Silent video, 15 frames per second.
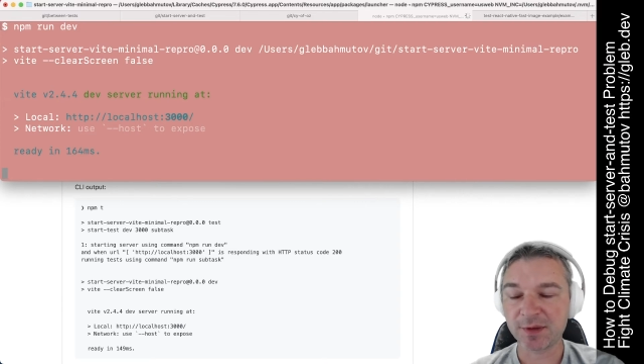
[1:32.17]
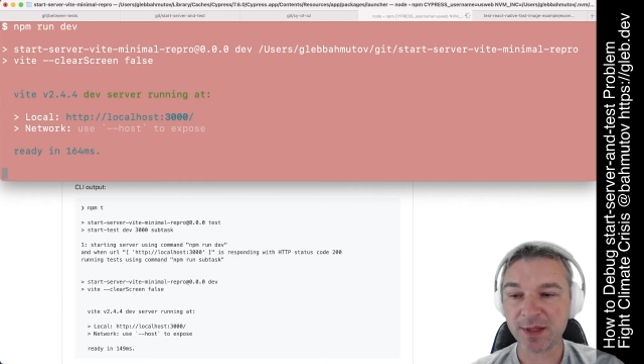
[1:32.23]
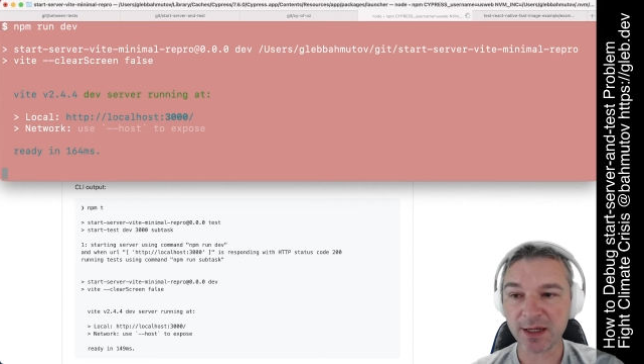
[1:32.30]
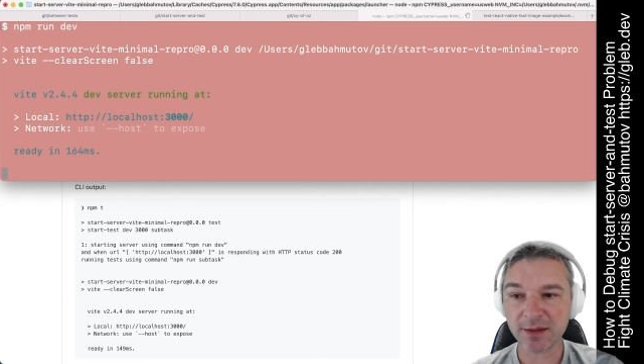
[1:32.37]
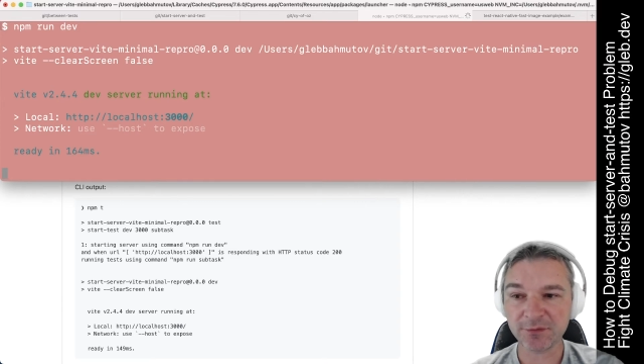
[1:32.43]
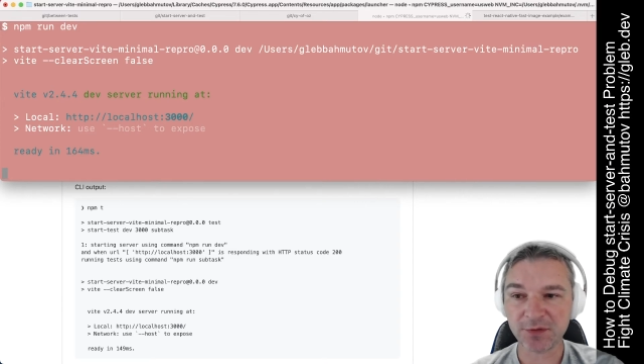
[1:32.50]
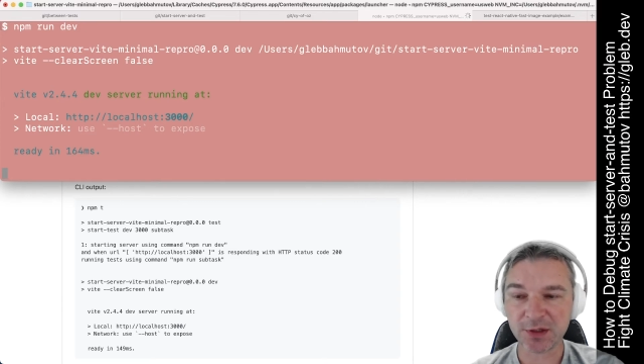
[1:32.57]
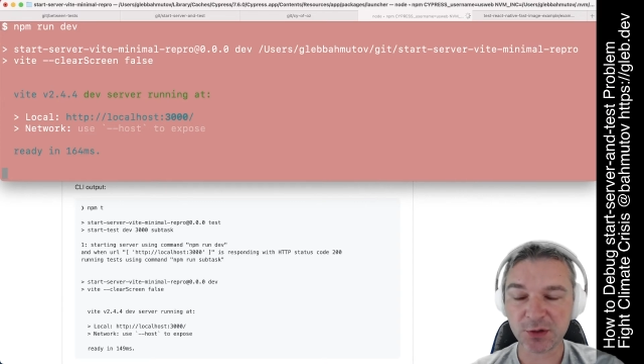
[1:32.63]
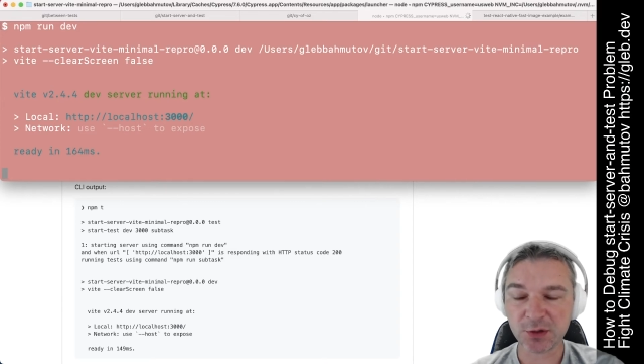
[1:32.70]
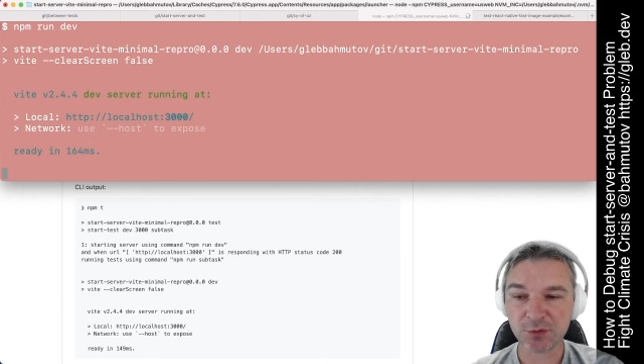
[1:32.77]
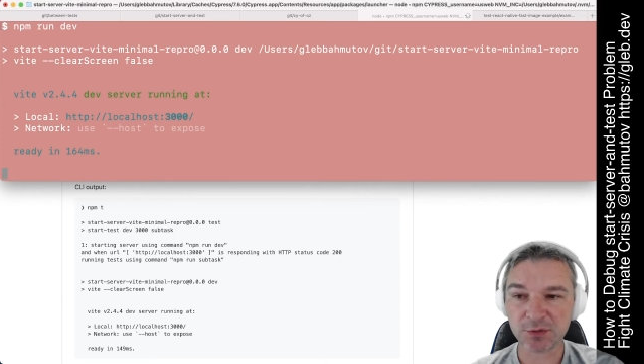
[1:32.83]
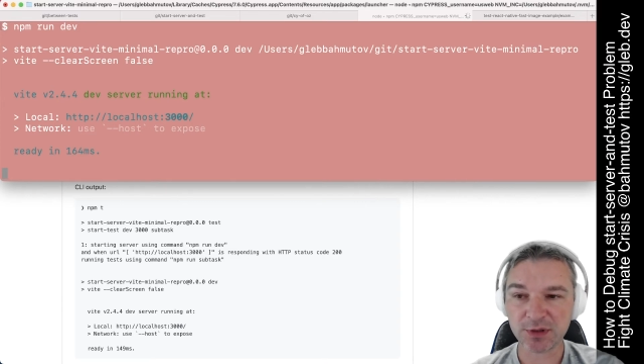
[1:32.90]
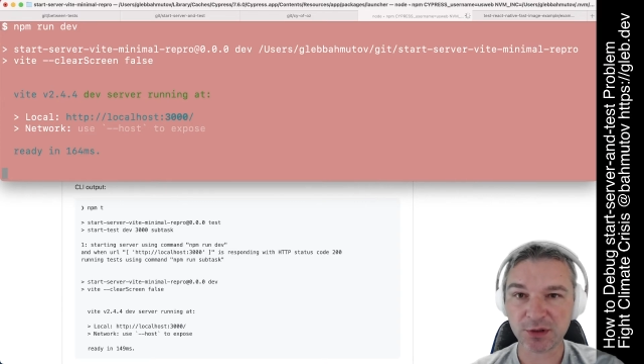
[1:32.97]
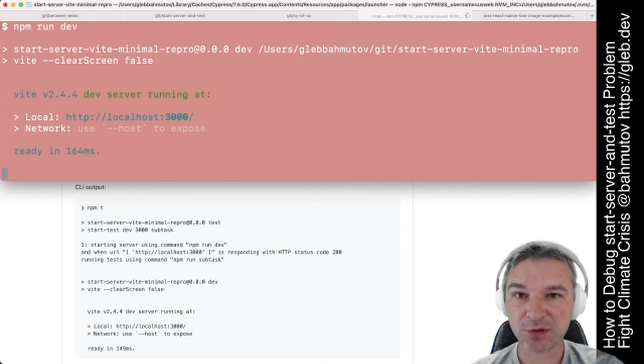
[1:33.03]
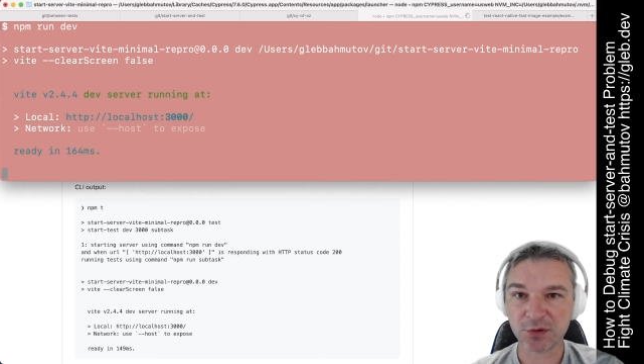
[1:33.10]
The second thing you
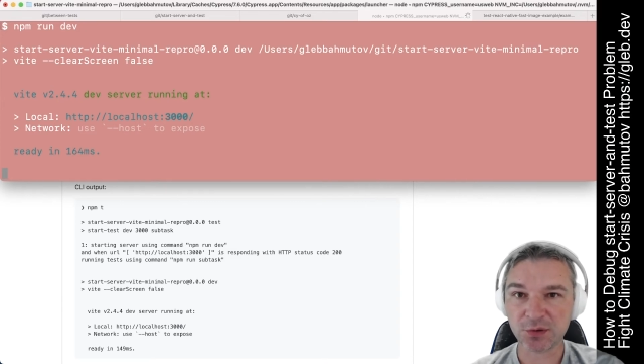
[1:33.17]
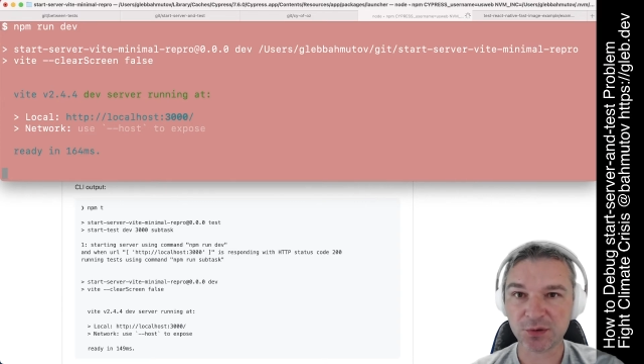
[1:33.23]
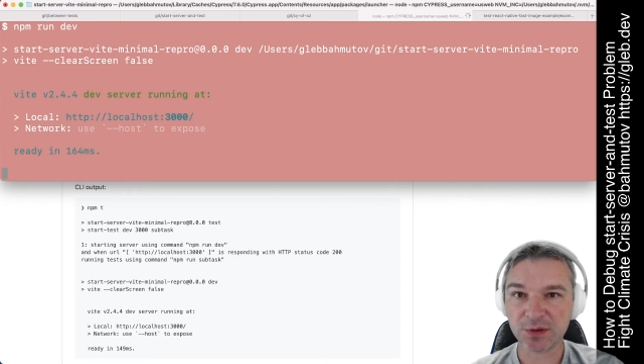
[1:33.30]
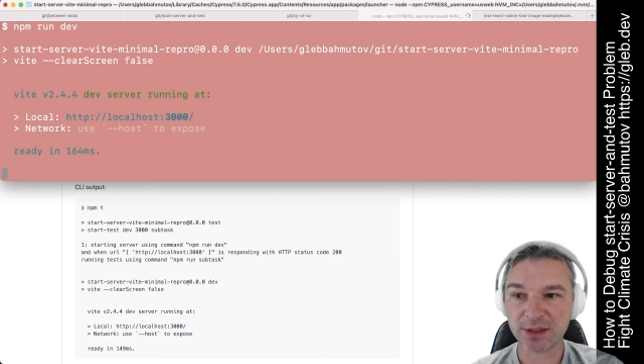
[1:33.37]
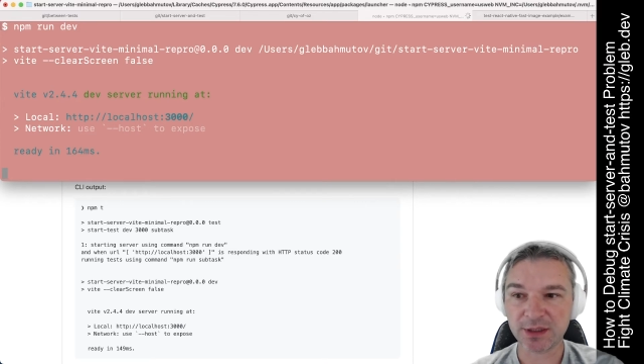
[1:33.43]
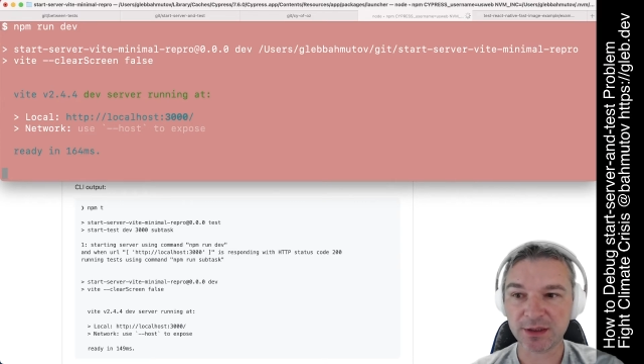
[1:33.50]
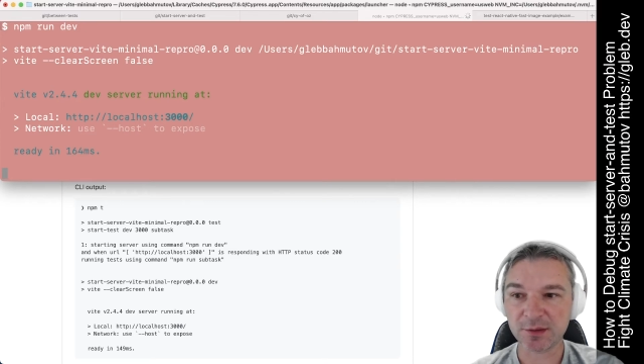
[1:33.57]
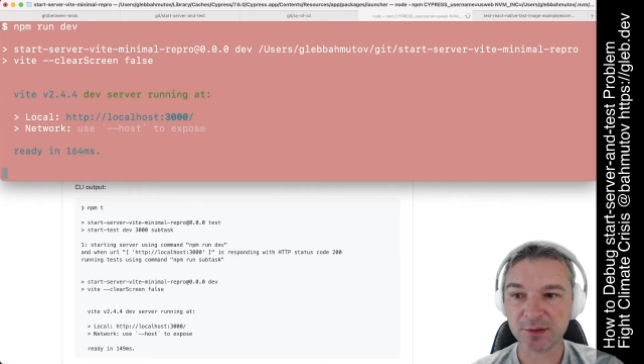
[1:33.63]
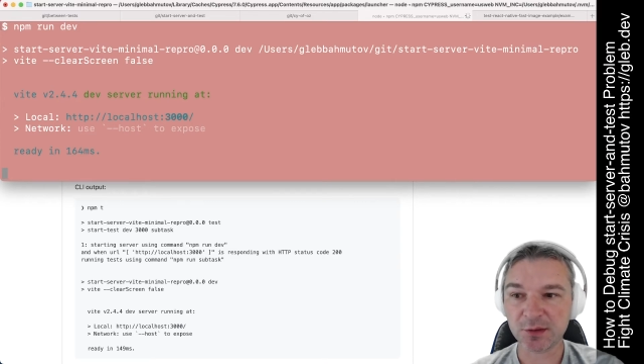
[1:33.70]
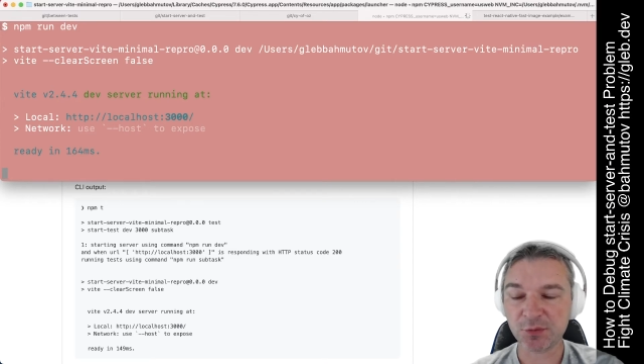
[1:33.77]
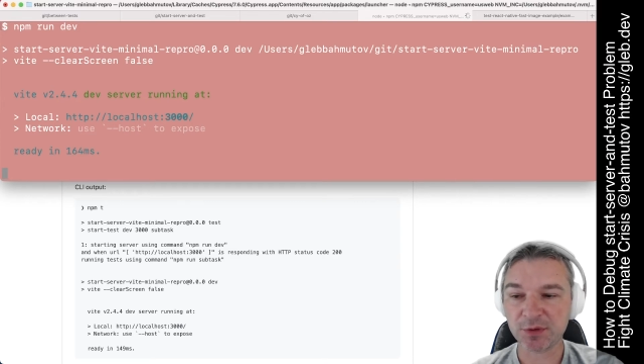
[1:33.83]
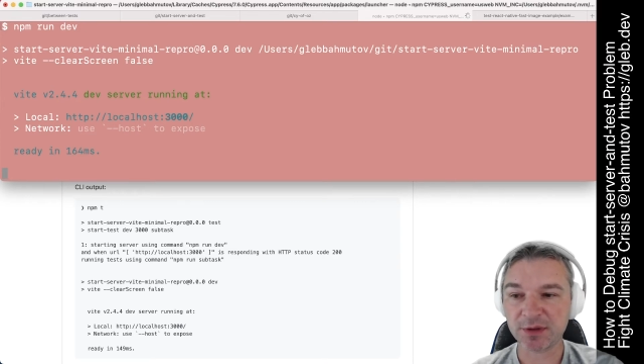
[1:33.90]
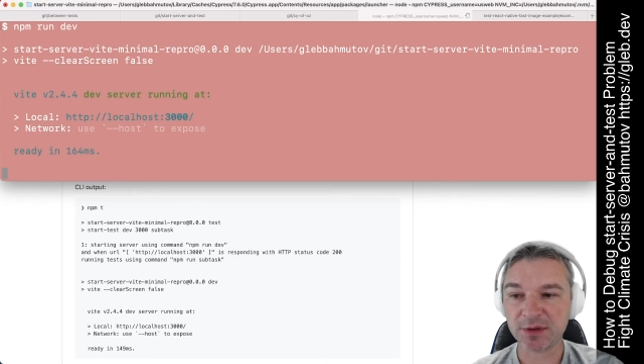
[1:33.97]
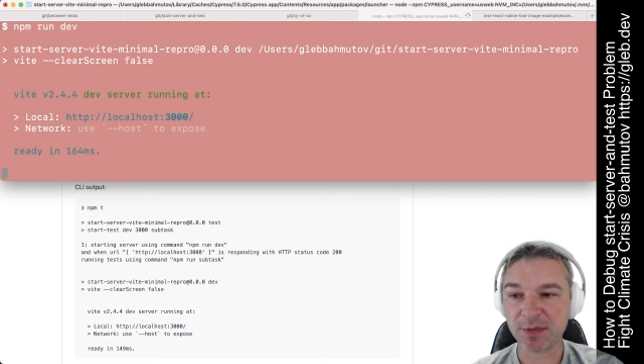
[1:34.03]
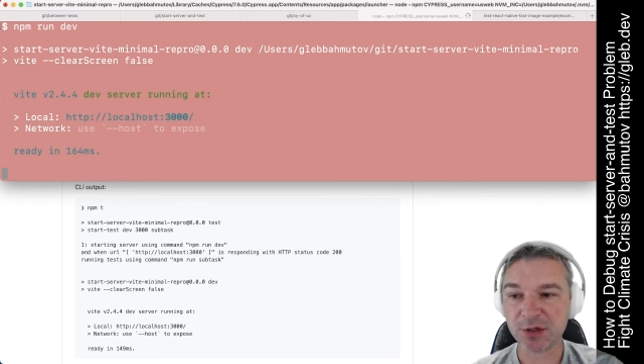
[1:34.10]
want to do is you
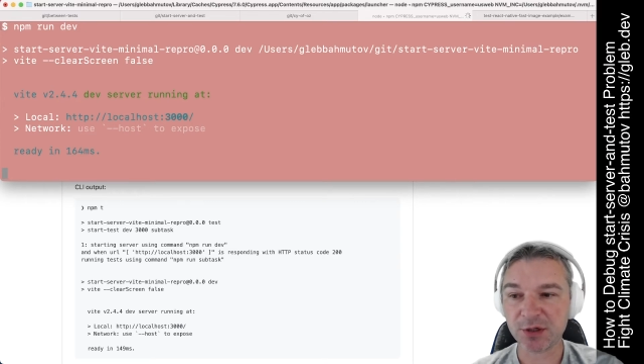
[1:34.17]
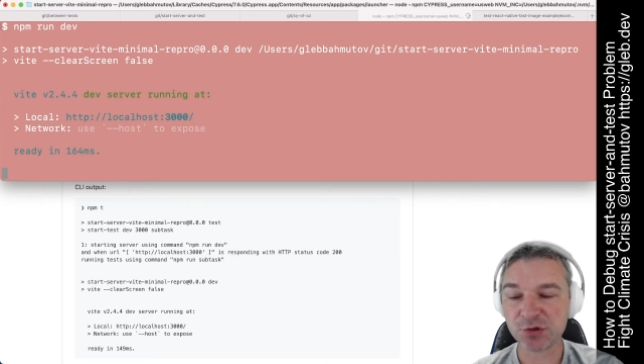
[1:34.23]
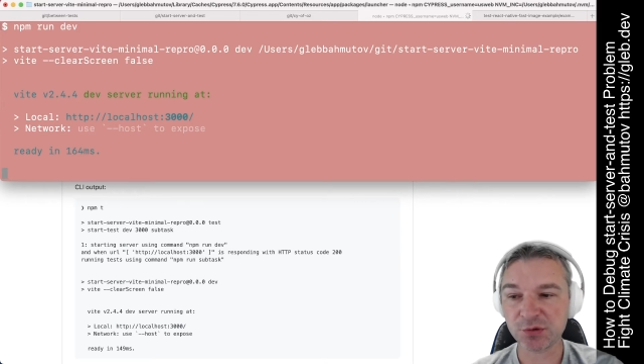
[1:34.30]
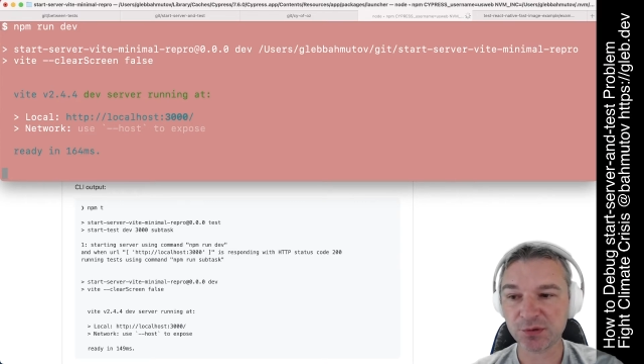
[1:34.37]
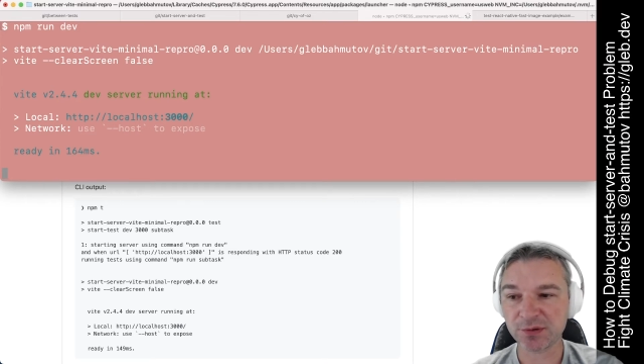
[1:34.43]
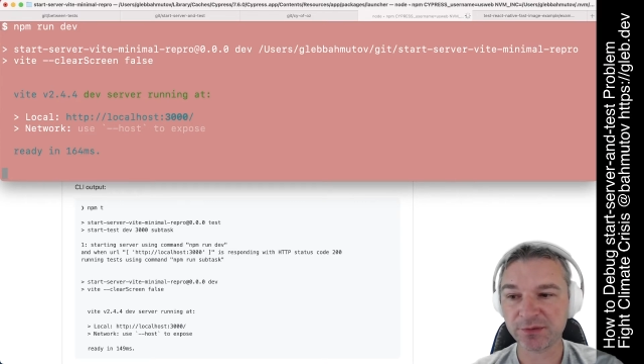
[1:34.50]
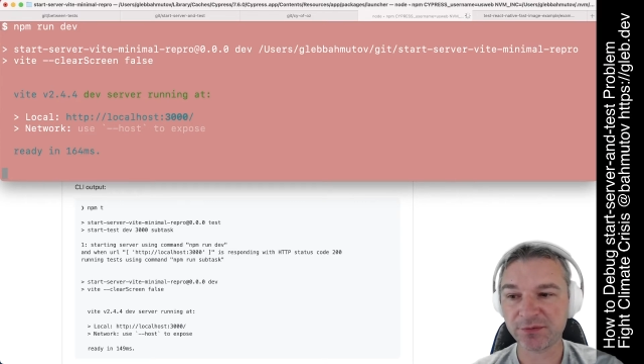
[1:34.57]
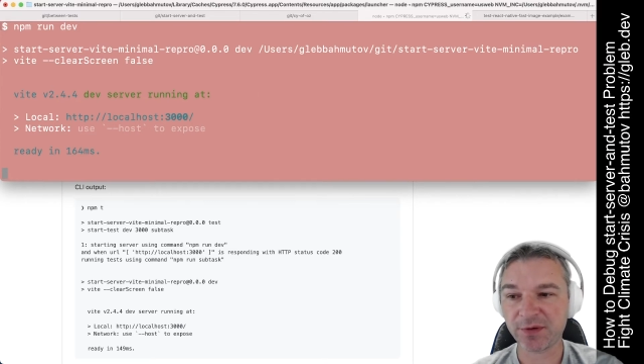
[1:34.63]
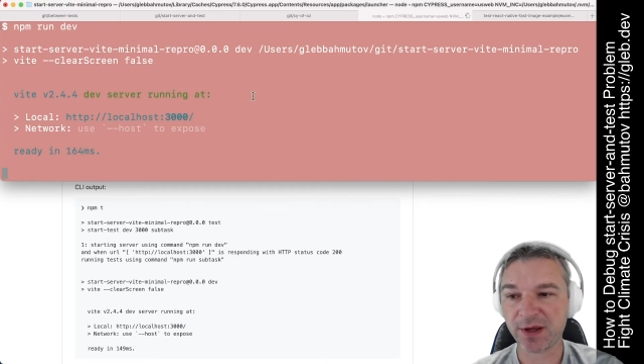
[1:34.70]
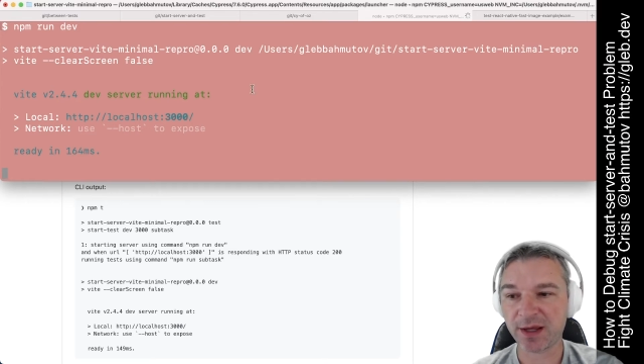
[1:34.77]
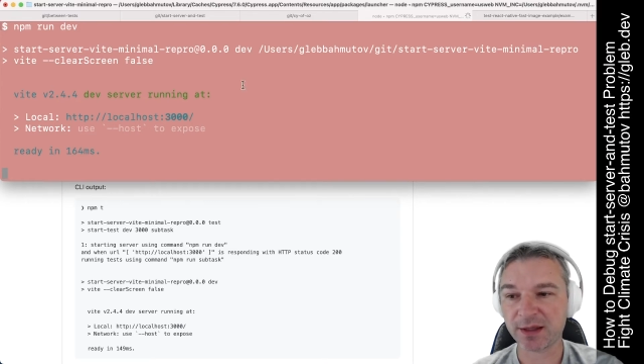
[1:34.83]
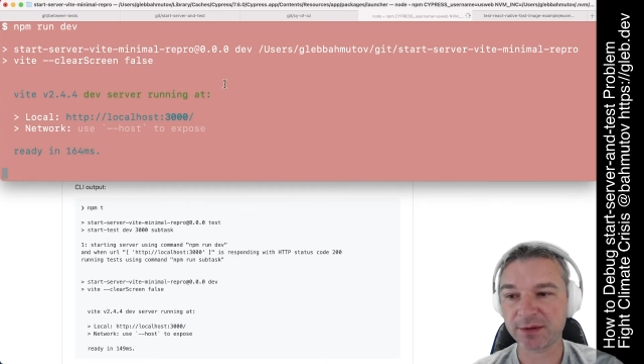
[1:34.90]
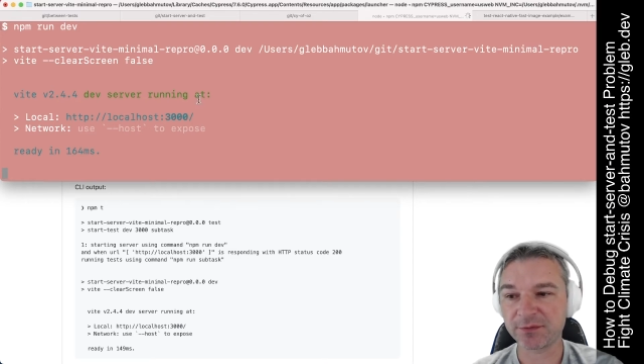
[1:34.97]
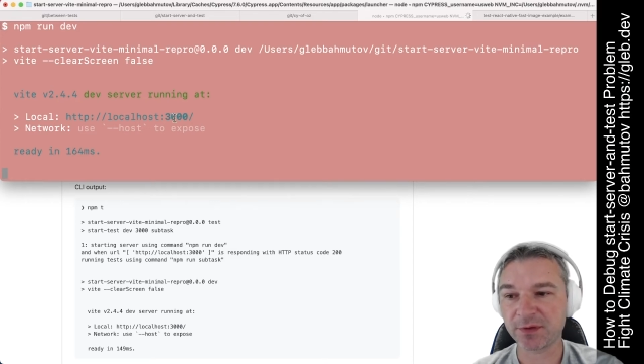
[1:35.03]
want to make sure that